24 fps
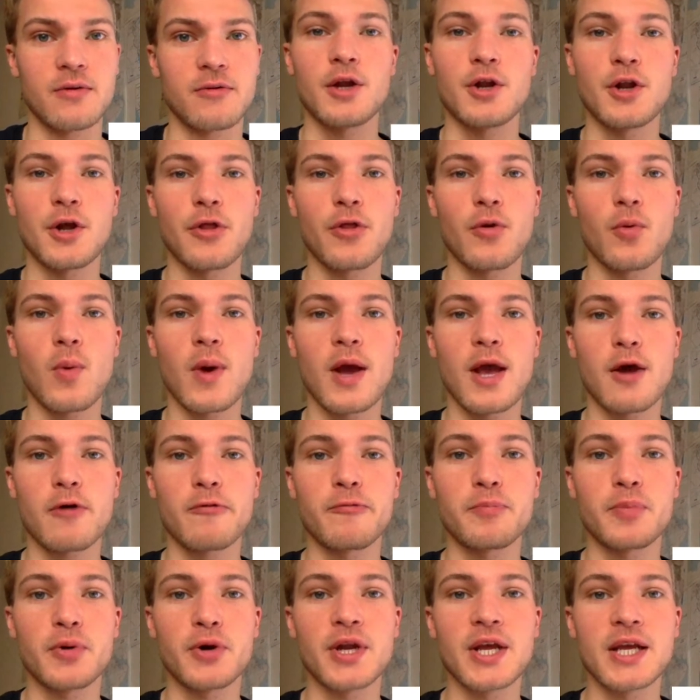Another way
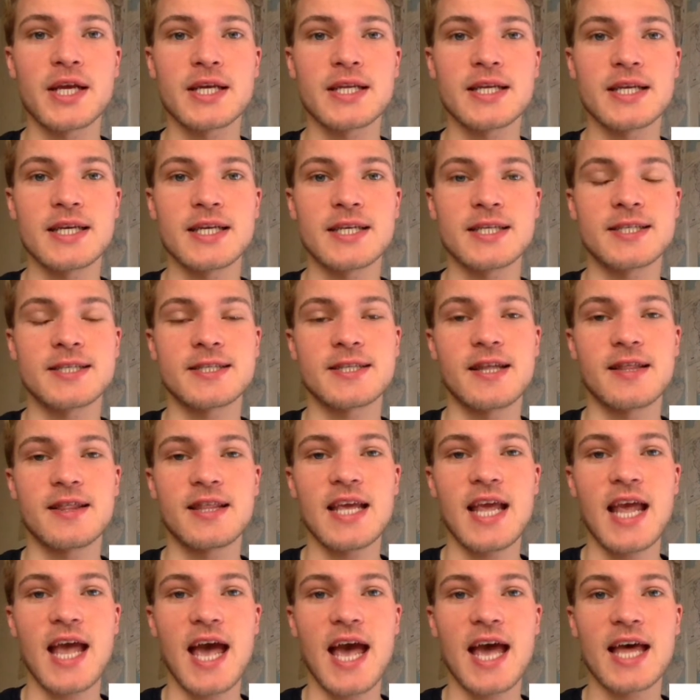of putting it is that
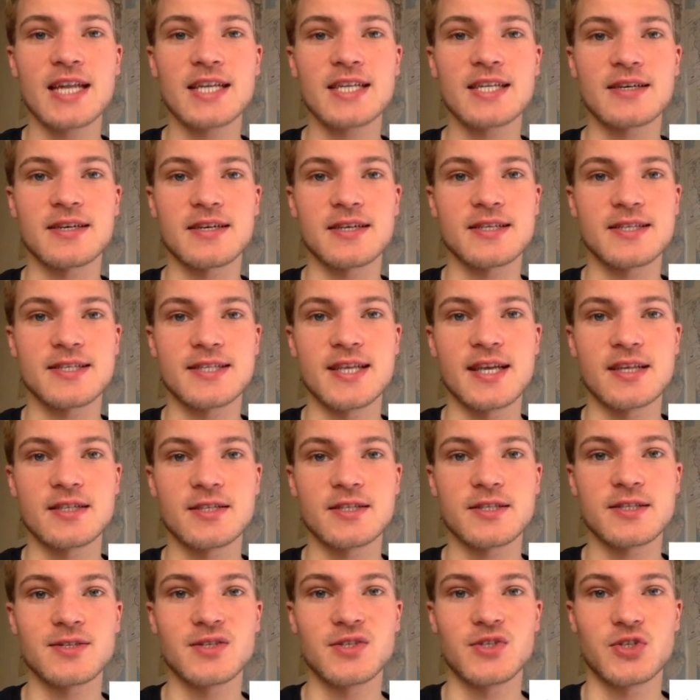the
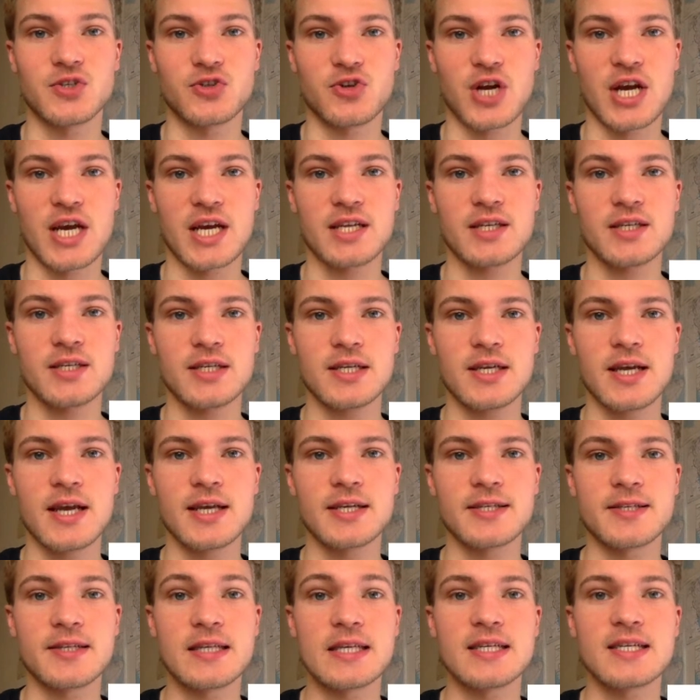antisense strand
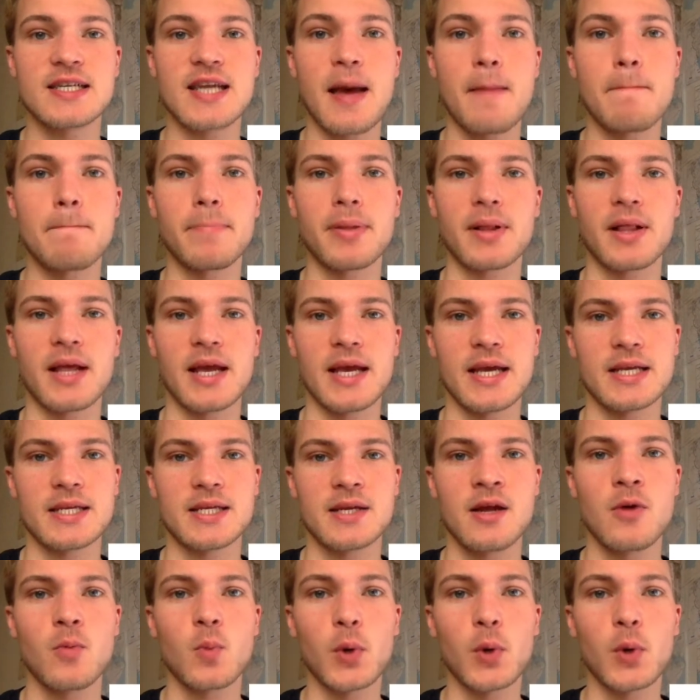is the template.